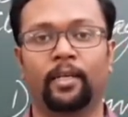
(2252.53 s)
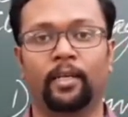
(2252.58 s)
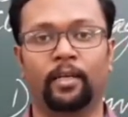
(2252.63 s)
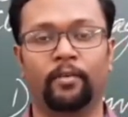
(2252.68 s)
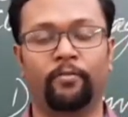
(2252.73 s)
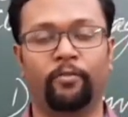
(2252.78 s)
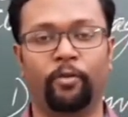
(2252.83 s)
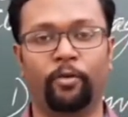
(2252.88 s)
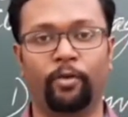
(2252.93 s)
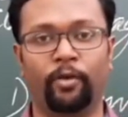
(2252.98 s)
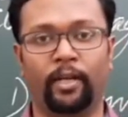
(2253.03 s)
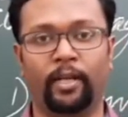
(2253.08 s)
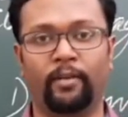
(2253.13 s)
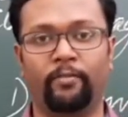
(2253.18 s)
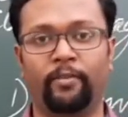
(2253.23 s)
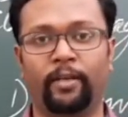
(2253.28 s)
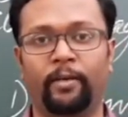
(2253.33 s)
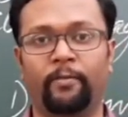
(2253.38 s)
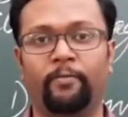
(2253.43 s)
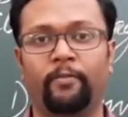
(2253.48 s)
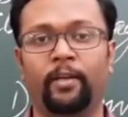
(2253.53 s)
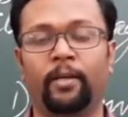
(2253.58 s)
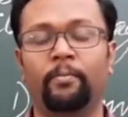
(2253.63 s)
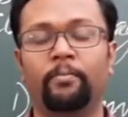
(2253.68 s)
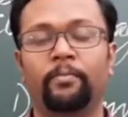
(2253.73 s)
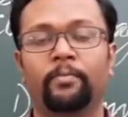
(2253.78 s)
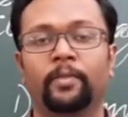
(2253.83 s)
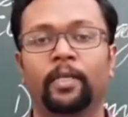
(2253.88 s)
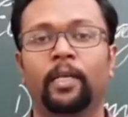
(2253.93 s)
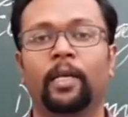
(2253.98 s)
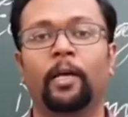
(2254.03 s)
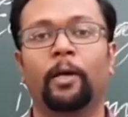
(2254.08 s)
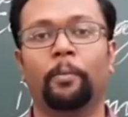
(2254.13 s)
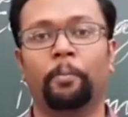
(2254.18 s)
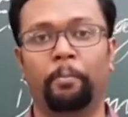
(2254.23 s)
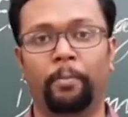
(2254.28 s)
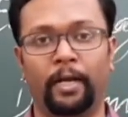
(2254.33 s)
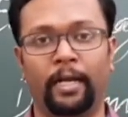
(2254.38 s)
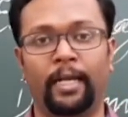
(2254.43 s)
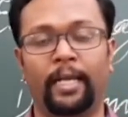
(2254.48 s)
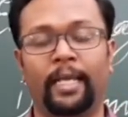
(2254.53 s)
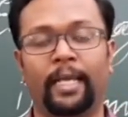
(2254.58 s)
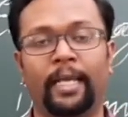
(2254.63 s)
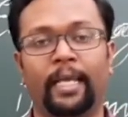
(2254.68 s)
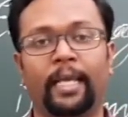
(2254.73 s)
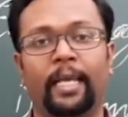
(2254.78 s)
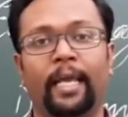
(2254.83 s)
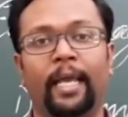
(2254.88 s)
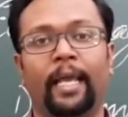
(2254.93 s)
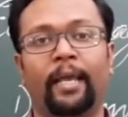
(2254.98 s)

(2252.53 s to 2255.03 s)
photographic film, but